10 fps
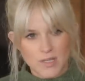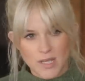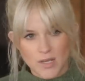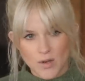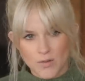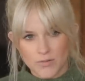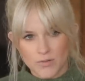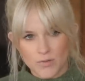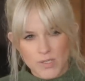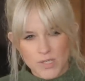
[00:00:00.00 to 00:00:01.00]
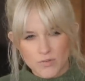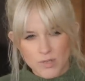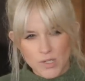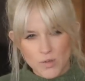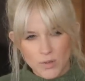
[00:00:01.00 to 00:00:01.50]
that they go through, which is
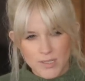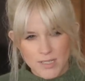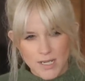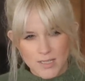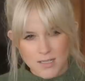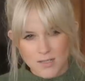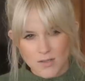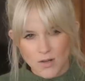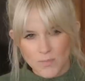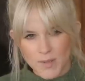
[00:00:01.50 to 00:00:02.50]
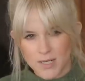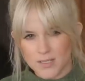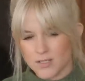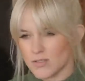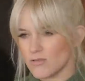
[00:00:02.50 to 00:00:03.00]
really cool to see as an adult because
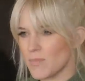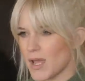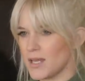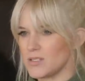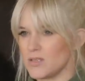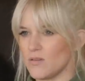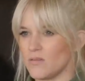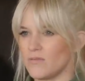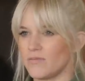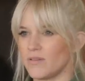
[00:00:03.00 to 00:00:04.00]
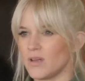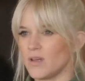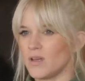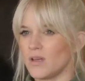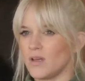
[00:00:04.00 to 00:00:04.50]
it just reminds you of.
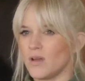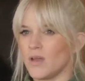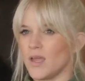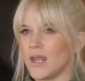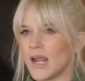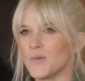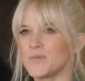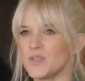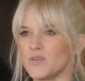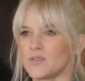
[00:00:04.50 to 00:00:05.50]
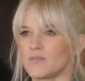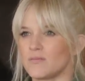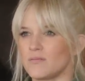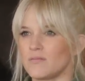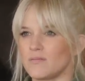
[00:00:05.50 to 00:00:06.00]
It helps you just
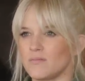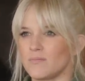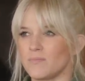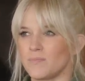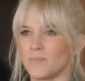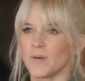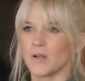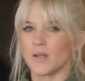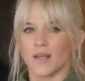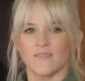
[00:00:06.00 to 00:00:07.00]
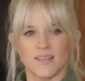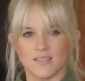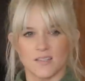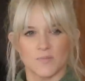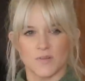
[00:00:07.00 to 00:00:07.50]
put a lot of
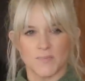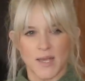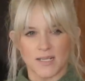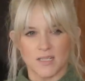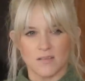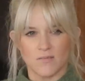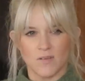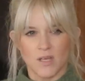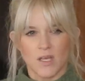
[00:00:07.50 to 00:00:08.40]
things into perspective